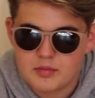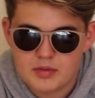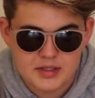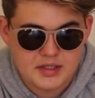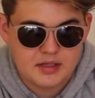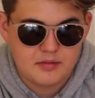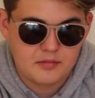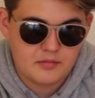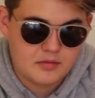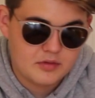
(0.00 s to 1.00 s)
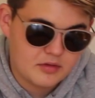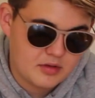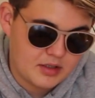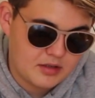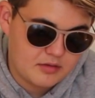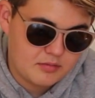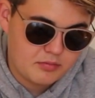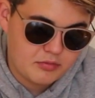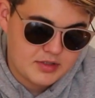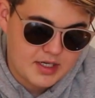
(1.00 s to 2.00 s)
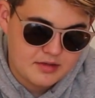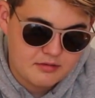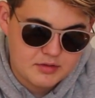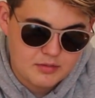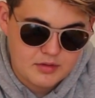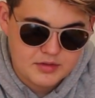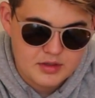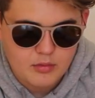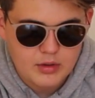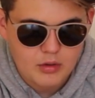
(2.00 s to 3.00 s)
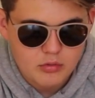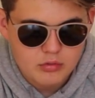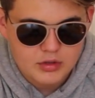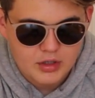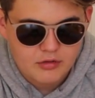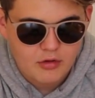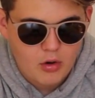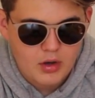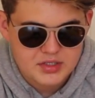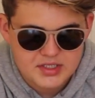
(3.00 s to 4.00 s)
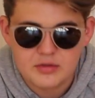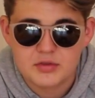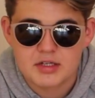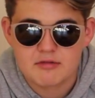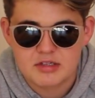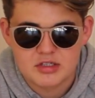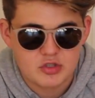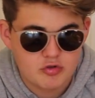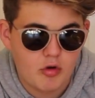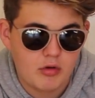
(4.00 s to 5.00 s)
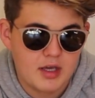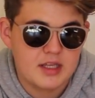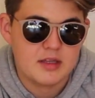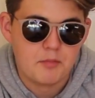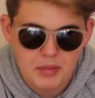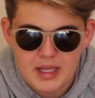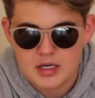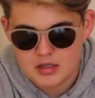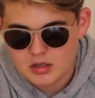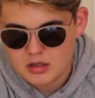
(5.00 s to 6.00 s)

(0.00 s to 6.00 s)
a plastic like protector as well. So we are all going to throw our SteelSeries controller in the bin.